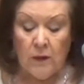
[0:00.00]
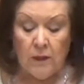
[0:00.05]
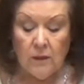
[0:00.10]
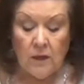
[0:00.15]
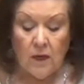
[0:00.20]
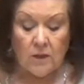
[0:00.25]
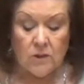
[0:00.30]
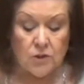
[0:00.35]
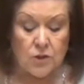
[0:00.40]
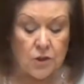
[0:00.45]
Well,
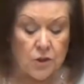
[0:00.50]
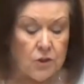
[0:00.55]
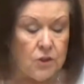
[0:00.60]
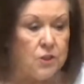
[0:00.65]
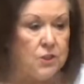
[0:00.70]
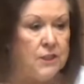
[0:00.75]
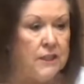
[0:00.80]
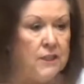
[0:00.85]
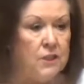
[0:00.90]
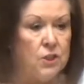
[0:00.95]
our
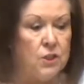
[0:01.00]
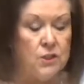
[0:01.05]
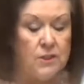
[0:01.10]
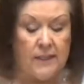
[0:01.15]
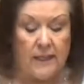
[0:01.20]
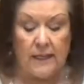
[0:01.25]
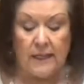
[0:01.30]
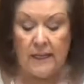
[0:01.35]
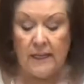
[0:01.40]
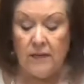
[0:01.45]
church teaches
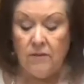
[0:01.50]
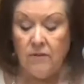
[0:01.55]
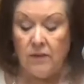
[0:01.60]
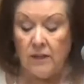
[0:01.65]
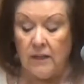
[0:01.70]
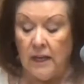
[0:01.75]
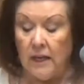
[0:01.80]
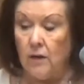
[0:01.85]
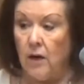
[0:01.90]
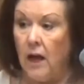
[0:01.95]
that
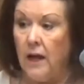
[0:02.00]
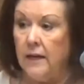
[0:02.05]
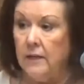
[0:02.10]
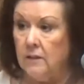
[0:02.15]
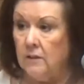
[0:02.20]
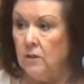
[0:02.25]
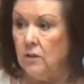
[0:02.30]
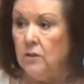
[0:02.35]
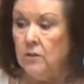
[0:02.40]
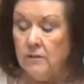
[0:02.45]
even, and I
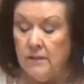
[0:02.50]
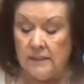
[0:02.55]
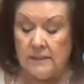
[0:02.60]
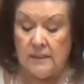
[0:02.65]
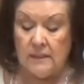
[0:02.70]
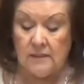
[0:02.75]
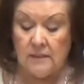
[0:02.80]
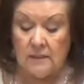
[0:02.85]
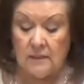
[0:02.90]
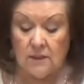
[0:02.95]
learned
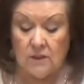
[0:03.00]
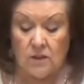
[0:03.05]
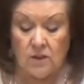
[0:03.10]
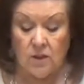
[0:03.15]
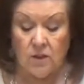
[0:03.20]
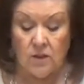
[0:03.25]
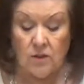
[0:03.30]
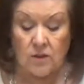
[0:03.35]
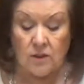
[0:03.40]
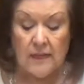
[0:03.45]
this as a little
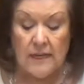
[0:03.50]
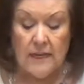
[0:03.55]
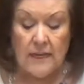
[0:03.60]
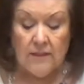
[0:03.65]
girl,